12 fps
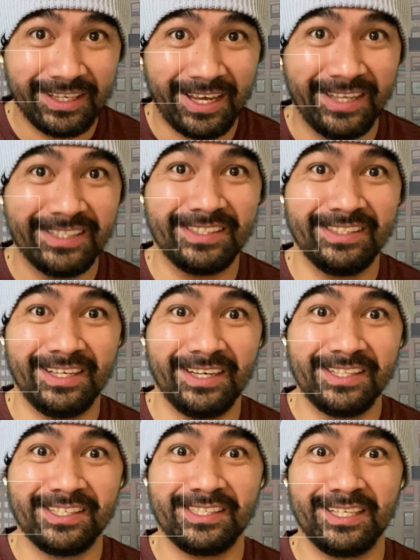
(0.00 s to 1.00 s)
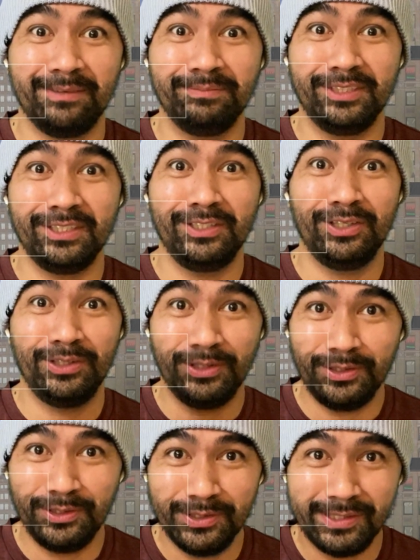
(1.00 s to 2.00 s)
It's not something you
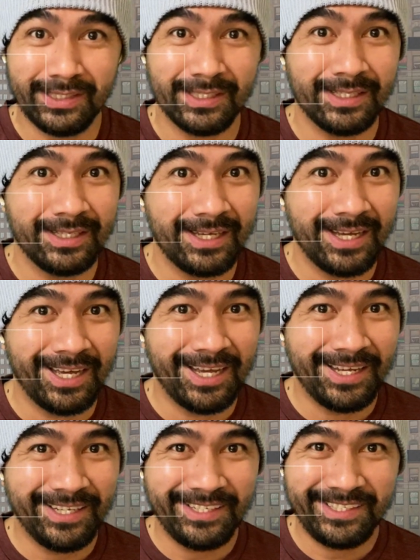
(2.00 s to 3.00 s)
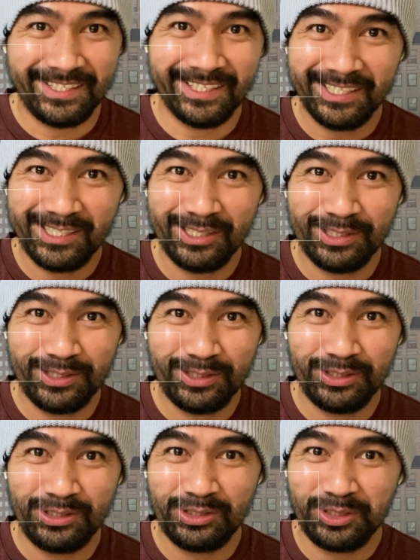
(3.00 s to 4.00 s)
use just
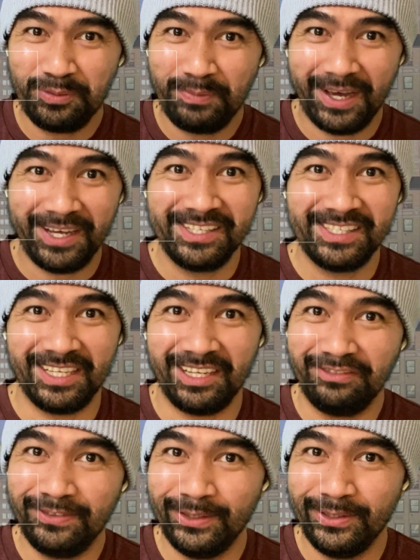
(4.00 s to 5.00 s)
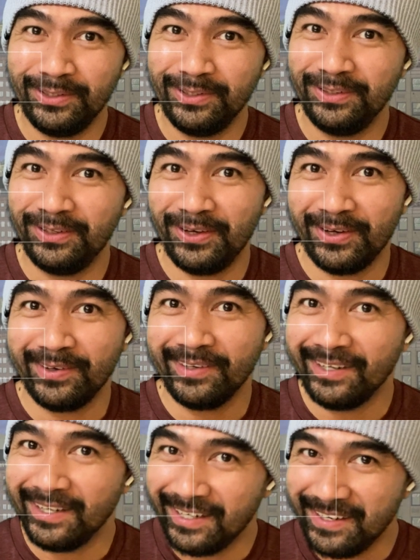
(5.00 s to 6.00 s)
to buy a cell phone
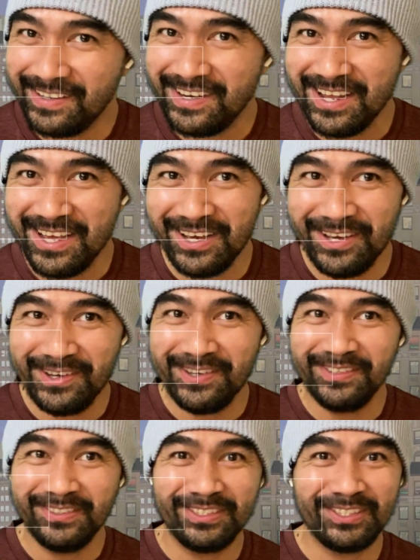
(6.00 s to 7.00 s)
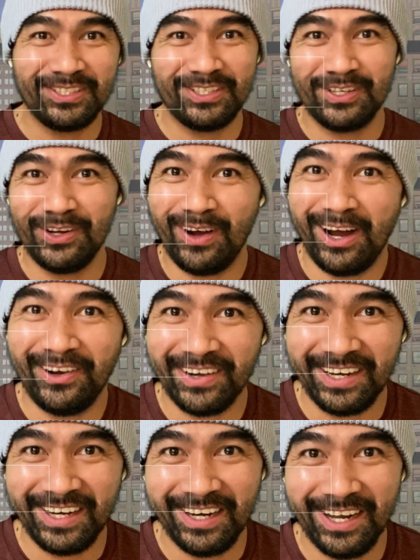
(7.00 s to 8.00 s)
or go out
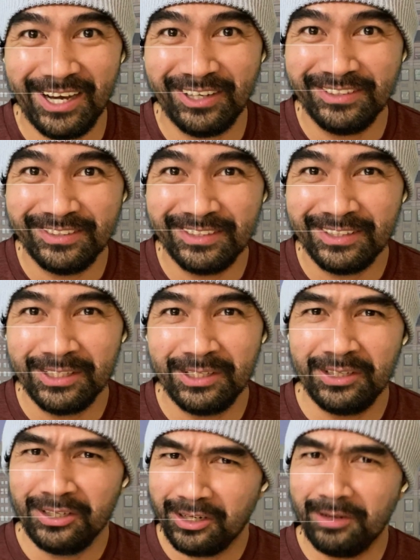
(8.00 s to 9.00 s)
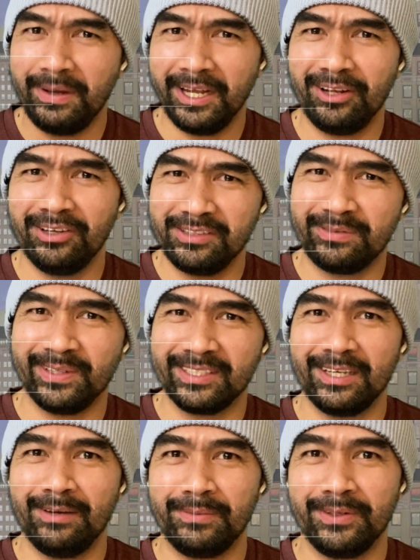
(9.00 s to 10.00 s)
and eat out or buy clothes, for
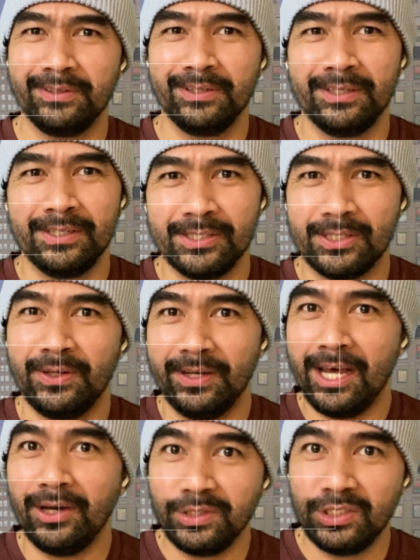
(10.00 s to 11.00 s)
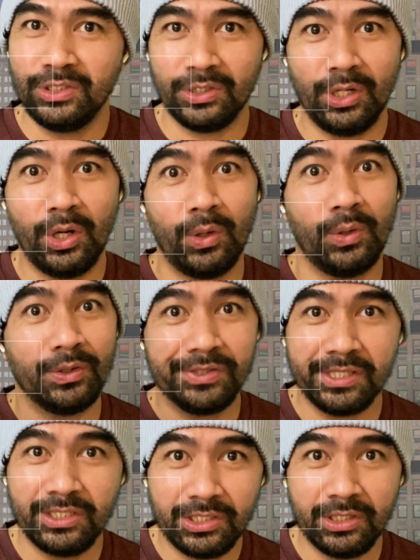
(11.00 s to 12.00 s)
example. So now, since you know
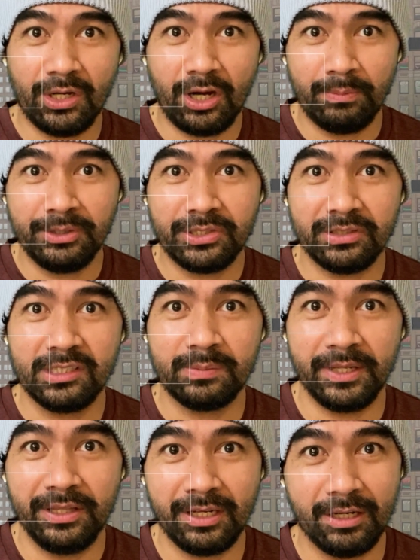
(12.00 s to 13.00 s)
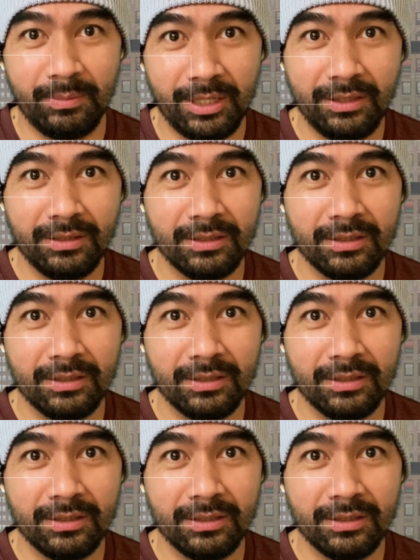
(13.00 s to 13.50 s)
how much you're spending in a month,